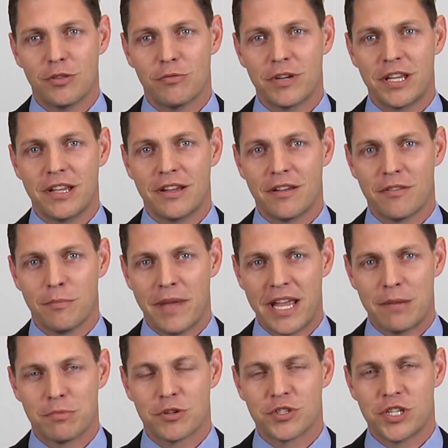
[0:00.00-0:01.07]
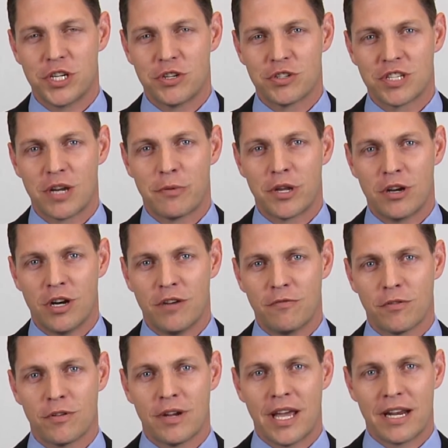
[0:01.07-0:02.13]
three of the main procedures that we
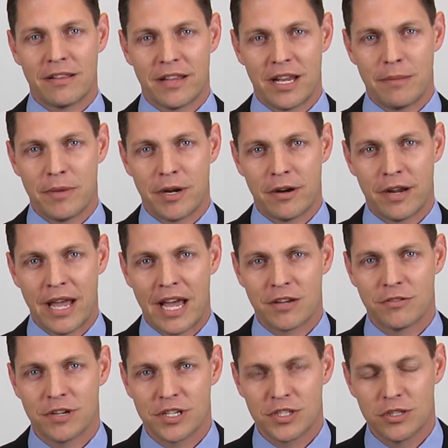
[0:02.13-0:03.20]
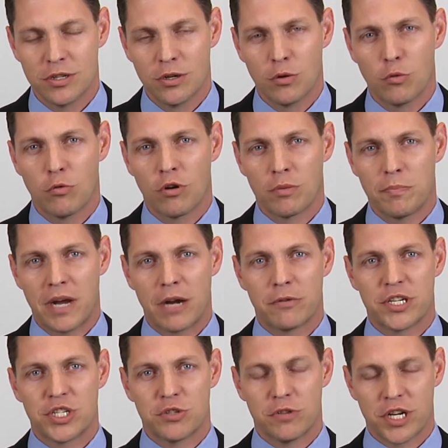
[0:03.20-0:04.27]
offer at Atlanta Bariatrics work by
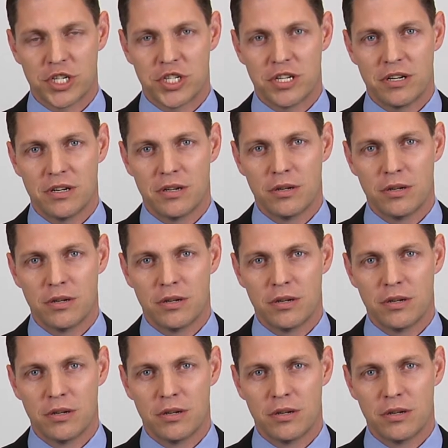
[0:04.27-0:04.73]
restriction.